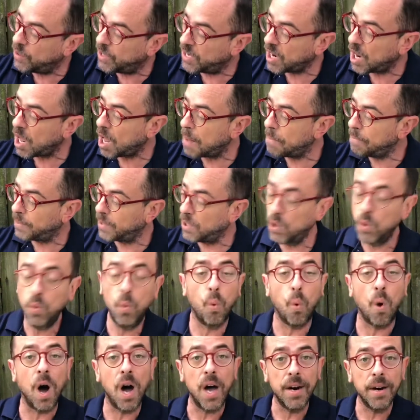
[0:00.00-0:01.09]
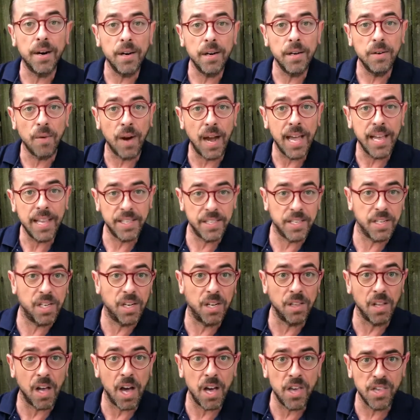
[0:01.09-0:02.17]
it on blue water, right, to
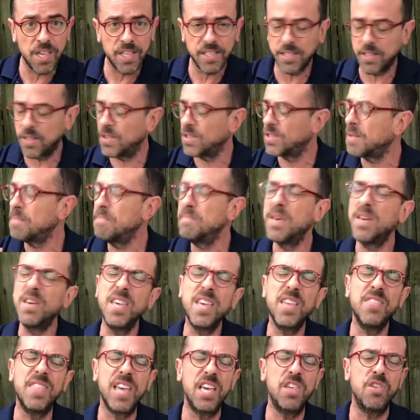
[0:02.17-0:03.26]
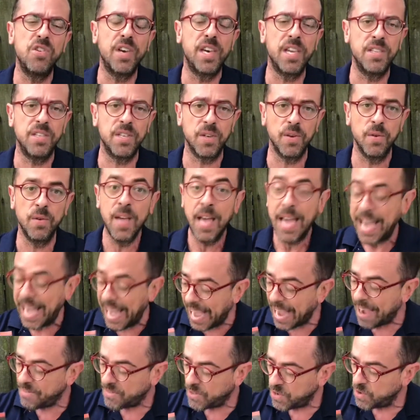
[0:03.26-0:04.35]
collage it? So there's a million things you can do.
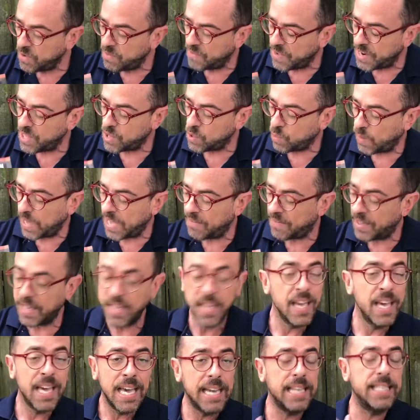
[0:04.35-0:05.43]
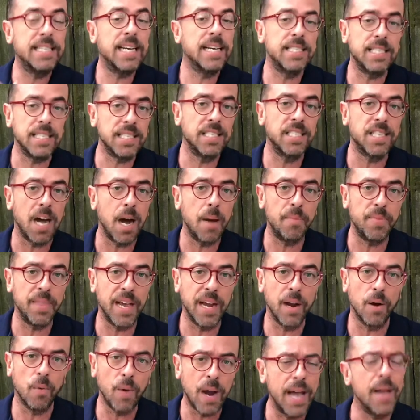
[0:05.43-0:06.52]
After you finish weaving, it doesn't stop
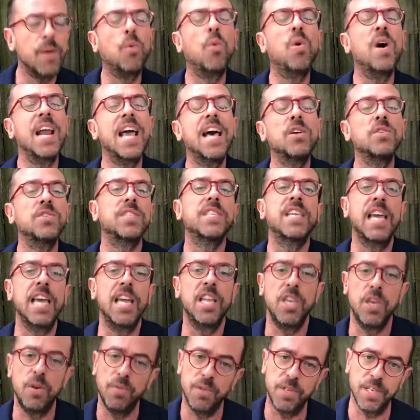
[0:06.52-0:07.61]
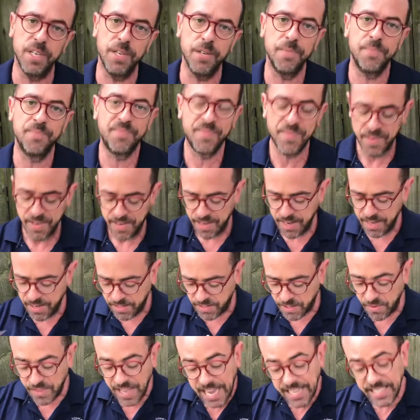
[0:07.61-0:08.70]
there, right? What else can you do?
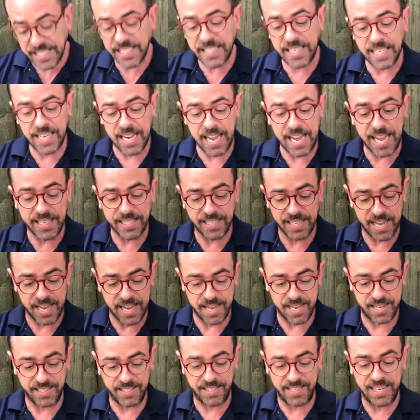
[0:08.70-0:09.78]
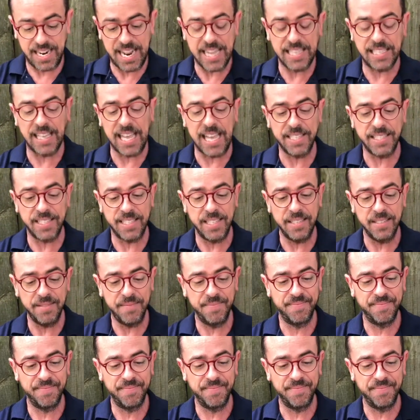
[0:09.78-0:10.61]
So that's today's lesson,